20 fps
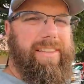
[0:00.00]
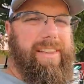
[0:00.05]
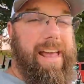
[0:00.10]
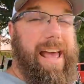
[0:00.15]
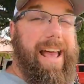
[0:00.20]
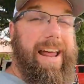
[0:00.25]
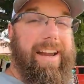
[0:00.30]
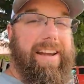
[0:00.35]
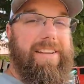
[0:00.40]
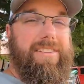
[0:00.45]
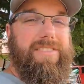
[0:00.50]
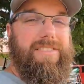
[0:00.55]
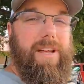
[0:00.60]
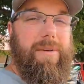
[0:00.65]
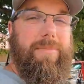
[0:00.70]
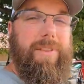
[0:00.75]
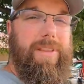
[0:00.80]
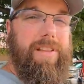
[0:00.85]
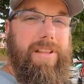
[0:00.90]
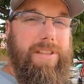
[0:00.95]
That is
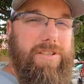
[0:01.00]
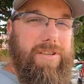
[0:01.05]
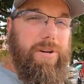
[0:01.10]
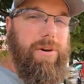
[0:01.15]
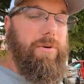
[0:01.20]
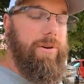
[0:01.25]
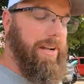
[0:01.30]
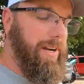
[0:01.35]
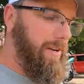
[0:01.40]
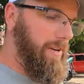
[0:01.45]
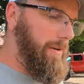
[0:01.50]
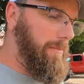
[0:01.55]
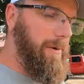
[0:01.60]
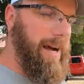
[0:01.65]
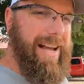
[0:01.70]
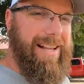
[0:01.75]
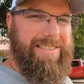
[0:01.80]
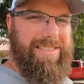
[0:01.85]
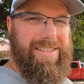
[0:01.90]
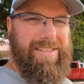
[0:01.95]
something that you don't get on a
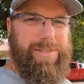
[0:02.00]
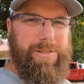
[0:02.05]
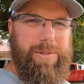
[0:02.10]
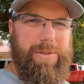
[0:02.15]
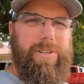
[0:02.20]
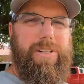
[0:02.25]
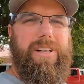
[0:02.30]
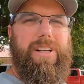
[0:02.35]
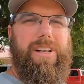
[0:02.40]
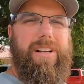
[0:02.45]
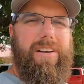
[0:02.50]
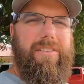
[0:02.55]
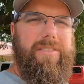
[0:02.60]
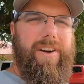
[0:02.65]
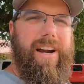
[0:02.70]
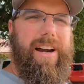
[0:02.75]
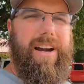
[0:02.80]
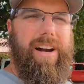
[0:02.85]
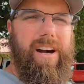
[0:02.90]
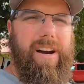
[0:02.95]
bicycle
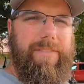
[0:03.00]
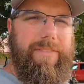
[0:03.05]
very